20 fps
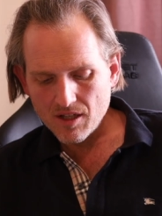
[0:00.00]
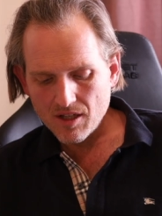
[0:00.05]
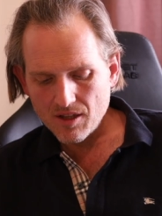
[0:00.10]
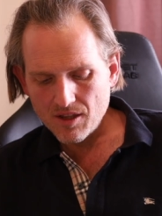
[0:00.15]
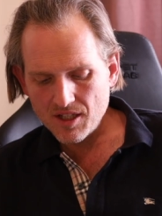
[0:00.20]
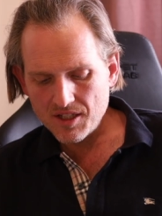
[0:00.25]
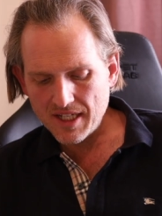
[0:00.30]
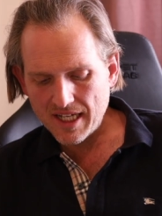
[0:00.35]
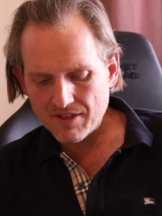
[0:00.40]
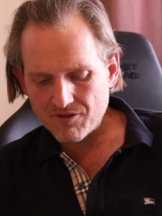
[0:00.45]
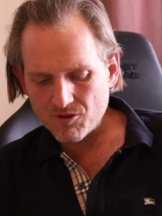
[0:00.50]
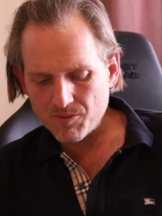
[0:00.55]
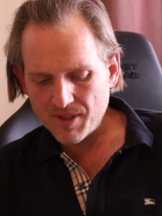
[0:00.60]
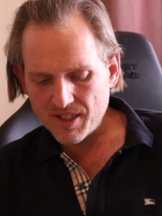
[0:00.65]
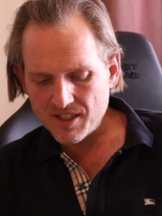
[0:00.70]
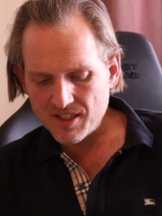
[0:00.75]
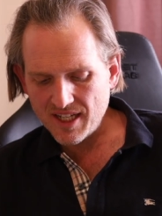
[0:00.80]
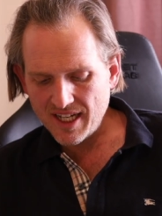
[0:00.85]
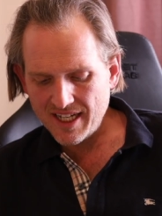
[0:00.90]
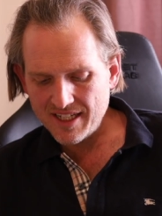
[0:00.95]
The
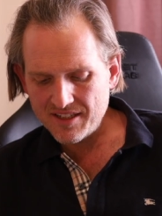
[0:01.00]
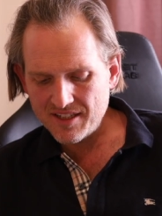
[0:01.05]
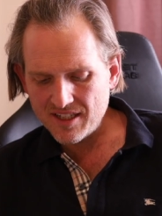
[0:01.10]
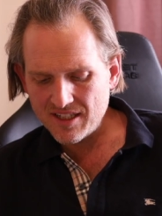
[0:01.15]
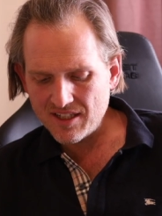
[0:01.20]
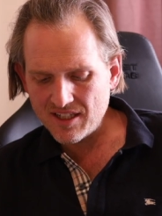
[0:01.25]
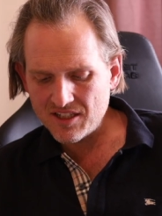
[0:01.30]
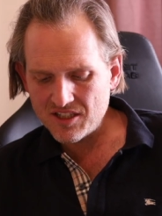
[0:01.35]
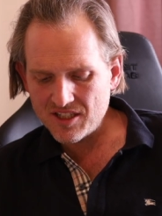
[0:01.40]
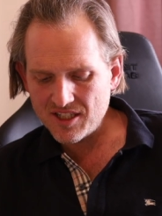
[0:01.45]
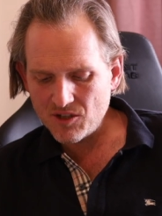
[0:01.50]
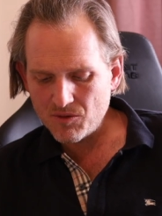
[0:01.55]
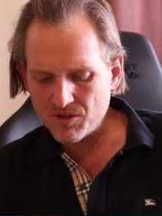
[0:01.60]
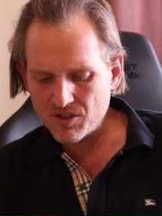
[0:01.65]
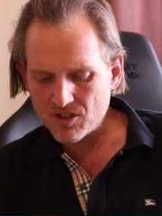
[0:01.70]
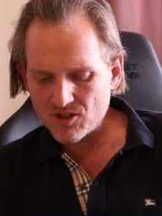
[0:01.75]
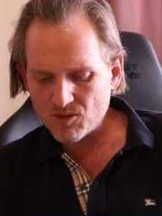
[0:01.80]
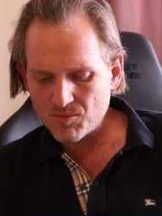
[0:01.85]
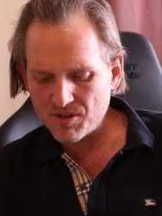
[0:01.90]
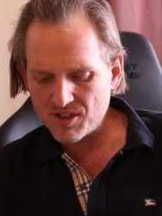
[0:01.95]
detriment, a tendency when
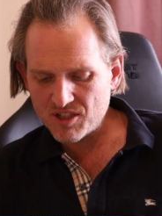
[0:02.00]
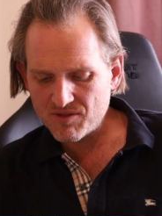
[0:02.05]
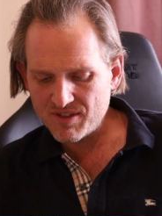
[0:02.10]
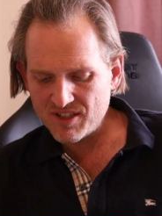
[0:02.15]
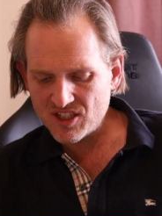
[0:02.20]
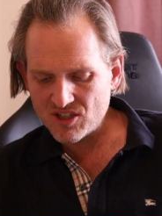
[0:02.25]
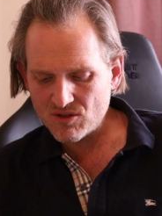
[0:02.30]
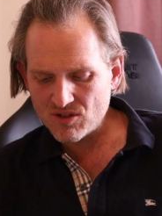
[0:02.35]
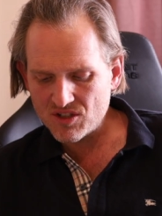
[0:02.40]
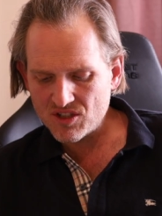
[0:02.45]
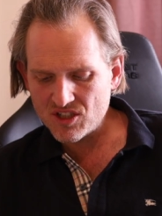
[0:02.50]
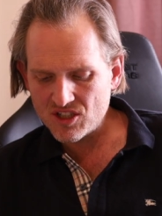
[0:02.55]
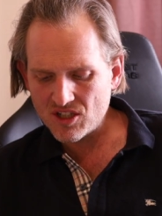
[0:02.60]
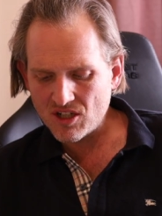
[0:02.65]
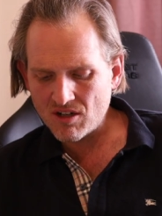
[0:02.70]
surplus resources